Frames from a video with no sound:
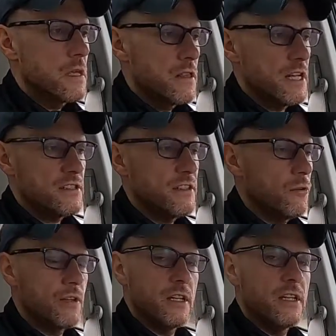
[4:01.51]
That's the
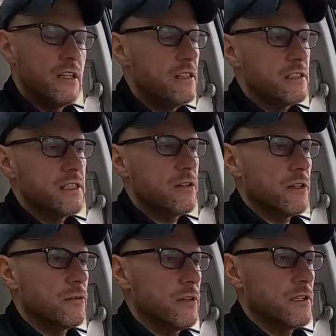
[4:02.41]
only Achilles heel.
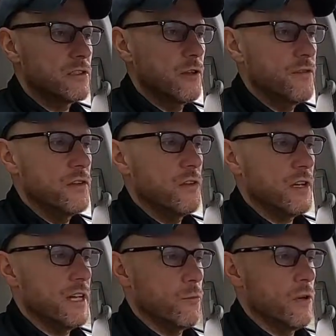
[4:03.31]
So if you
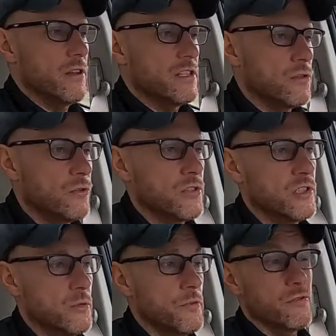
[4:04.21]
look at one of these older
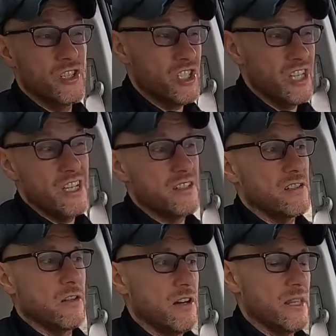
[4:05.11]
Subarus,
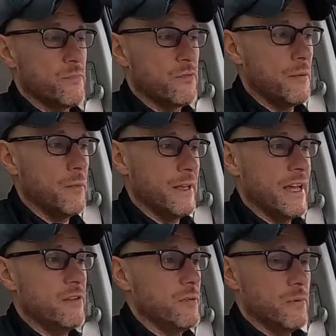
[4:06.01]
chances are they probably
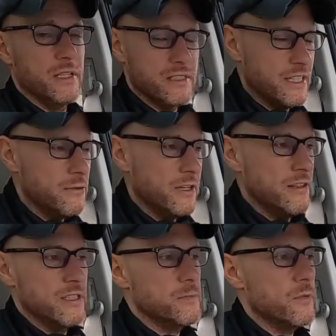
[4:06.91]
had it replaced anyway
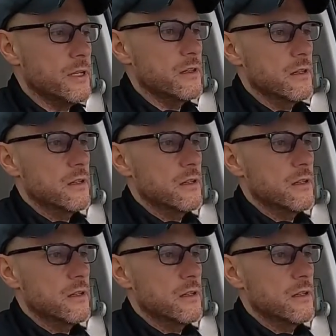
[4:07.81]
at this point.